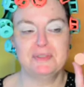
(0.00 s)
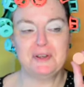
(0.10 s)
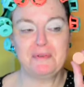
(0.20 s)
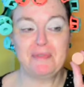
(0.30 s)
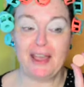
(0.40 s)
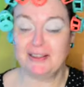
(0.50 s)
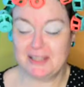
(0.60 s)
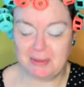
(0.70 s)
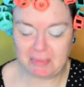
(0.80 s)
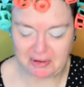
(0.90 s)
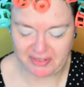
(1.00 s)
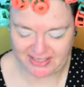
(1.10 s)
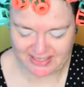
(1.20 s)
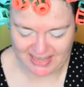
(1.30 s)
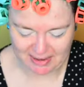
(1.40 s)
So that's the
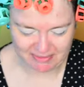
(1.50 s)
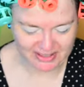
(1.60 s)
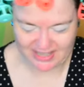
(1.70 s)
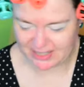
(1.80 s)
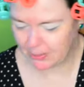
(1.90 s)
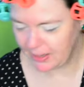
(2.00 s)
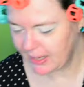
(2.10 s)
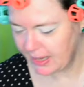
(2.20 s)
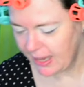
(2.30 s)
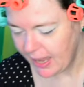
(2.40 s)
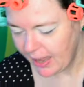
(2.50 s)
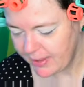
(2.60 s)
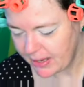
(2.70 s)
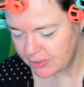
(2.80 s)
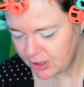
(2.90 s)
perfect name for this one.
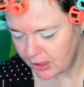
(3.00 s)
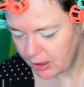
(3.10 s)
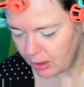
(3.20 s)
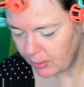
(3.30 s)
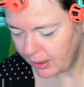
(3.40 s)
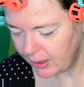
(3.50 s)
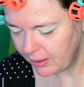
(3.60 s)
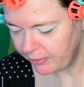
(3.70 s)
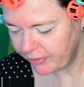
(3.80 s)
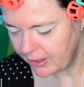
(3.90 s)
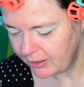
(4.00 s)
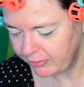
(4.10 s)
And then I'm just going to go and find a